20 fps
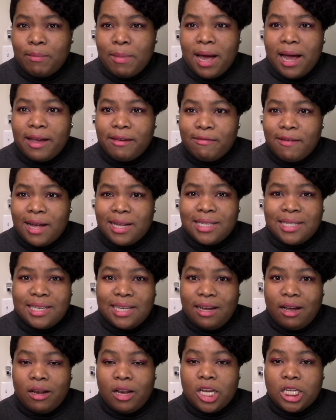buy
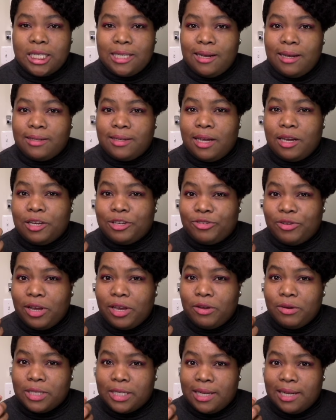fancy conditioners, I
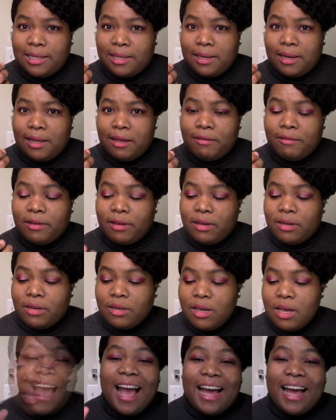usually use it as a leave-in.